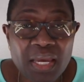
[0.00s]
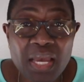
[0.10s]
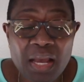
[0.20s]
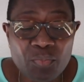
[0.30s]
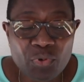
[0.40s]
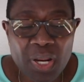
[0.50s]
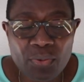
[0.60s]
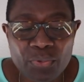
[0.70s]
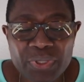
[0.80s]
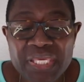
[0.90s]
camera,
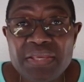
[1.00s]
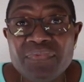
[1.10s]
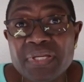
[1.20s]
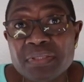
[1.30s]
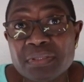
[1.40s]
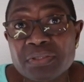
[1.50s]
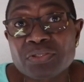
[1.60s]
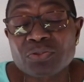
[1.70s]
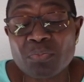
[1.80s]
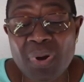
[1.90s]
or even
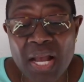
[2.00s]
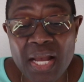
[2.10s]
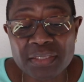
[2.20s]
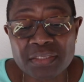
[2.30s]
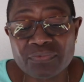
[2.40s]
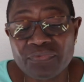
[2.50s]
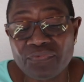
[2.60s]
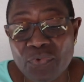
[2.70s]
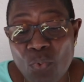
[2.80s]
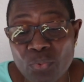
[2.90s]

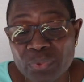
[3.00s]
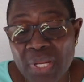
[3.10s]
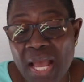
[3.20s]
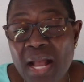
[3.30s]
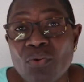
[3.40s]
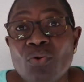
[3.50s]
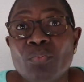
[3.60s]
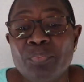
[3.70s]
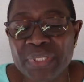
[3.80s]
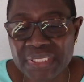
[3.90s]
smartphone are
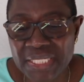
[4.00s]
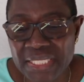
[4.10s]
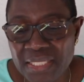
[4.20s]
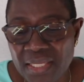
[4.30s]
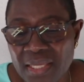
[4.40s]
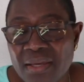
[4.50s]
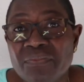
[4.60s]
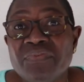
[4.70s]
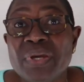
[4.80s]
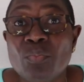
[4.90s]
completely
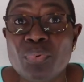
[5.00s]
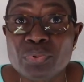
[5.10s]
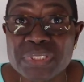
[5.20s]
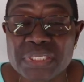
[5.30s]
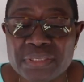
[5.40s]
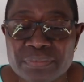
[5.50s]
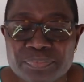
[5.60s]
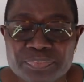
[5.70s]
verboten.